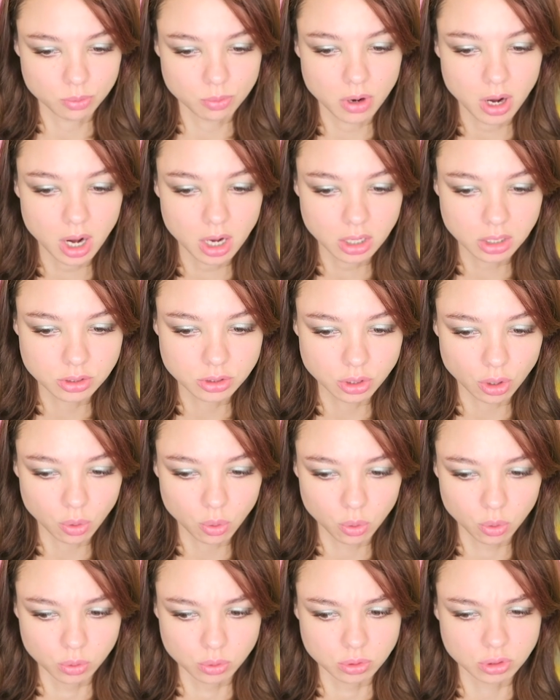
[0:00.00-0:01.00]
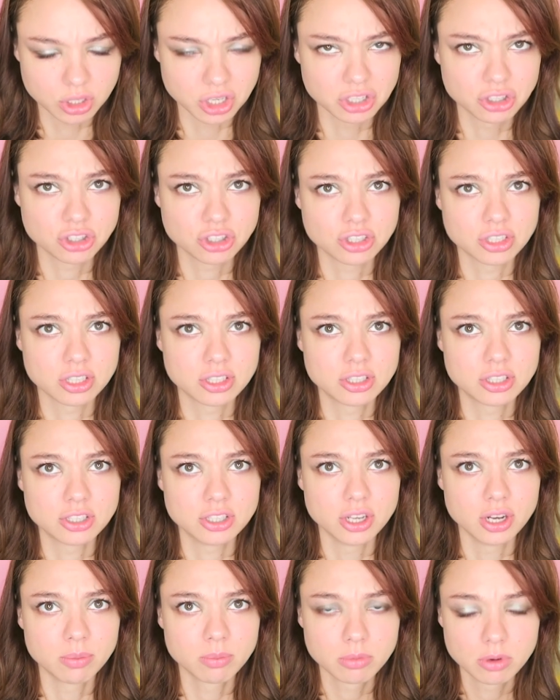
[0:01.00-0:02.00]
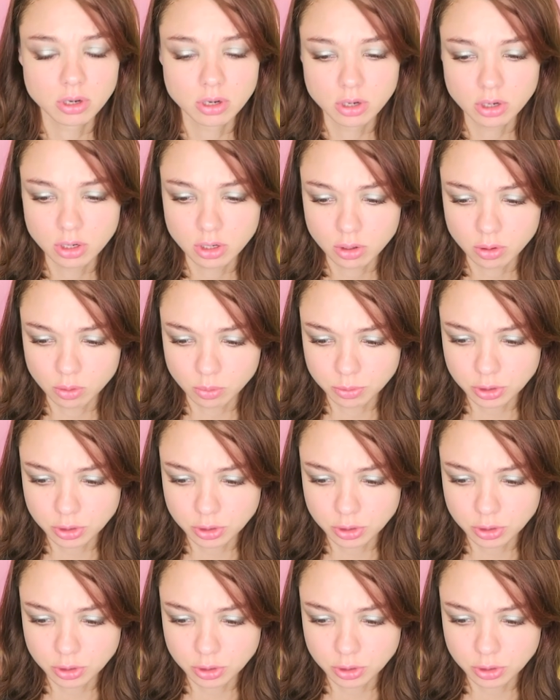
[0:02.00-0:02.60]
Very good. Good. Way more than an